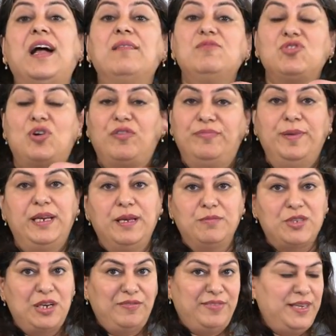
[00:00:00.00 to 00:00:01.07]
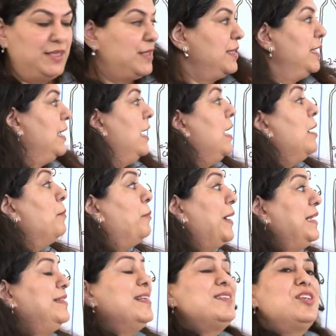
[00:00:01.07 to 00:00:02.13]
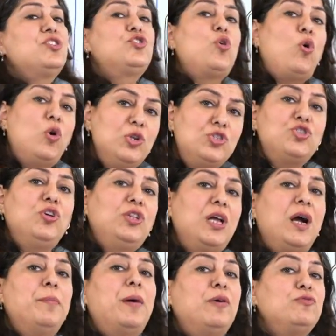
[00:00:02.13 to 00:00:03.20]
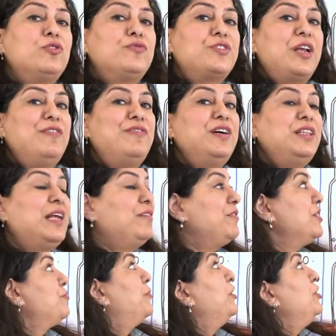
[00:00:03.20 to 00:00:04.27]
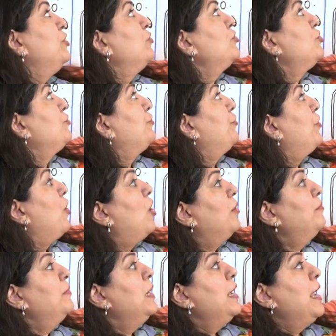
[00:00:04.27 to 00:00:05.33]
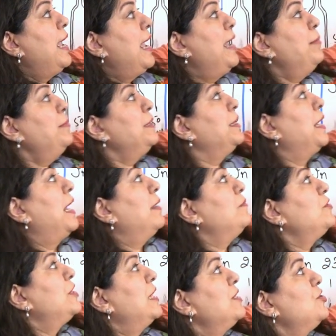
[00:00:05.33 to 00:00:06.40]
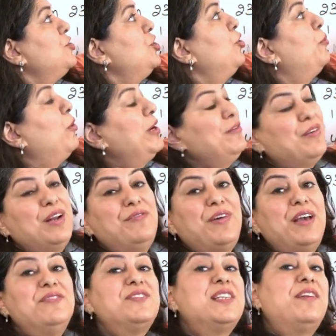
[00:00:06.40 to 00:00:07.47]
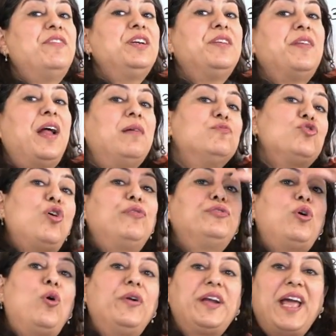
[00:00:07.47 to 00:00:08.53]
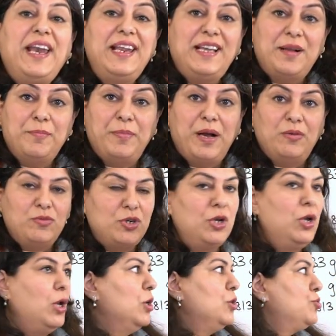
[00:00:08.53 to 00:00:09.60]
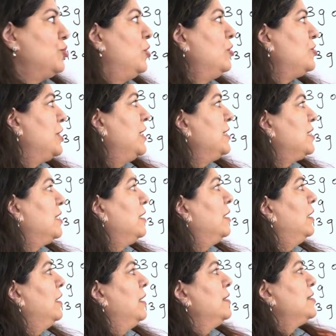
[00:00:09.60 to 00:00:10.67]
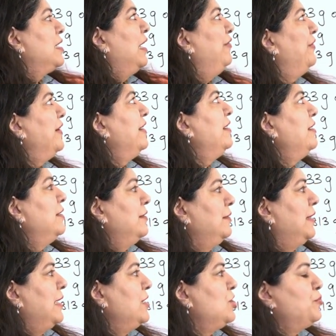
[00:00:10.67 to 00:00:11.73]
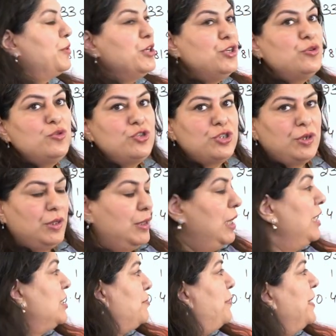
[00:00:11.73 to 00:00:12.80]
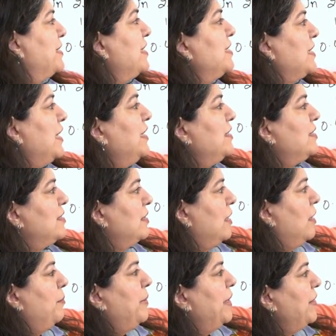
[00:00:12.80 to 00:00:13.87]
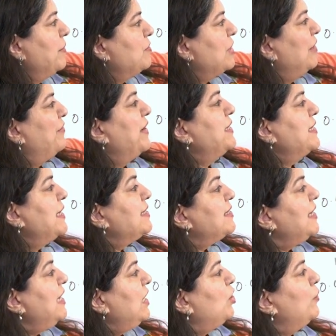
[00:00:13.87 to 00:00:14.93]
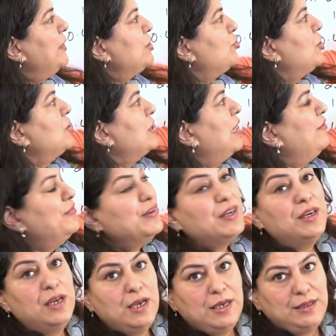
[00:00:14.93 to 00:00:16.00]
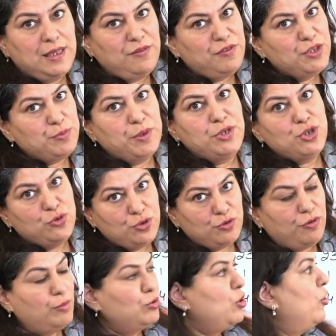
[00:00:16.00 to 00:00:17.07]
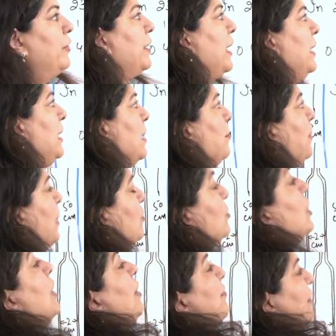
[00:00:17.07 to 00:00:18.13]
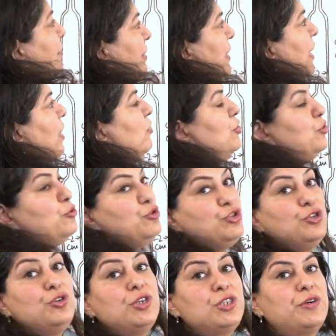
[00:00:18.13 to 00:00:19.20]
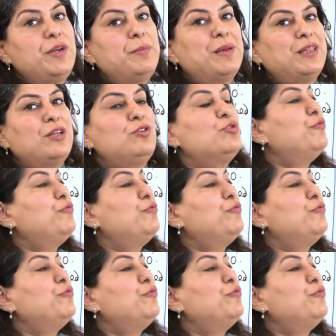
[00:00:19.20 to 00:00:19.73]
grams of barium sulfate. But this is also the amount of sulfur that was produced from m grams that is 0.157 grams of the organic compound. So since the sulfur that is produced is present in uh, barium sulfate is equal to the sulfur that was produced from the organic compound, we will now use unitary method